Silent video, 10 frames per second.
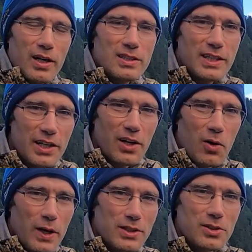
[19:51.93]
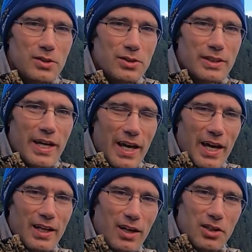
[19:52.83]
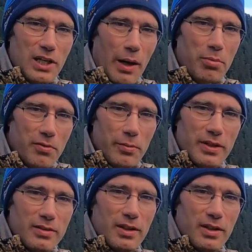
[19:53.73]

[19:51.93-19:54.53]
sitting in our wetsuits and on top of them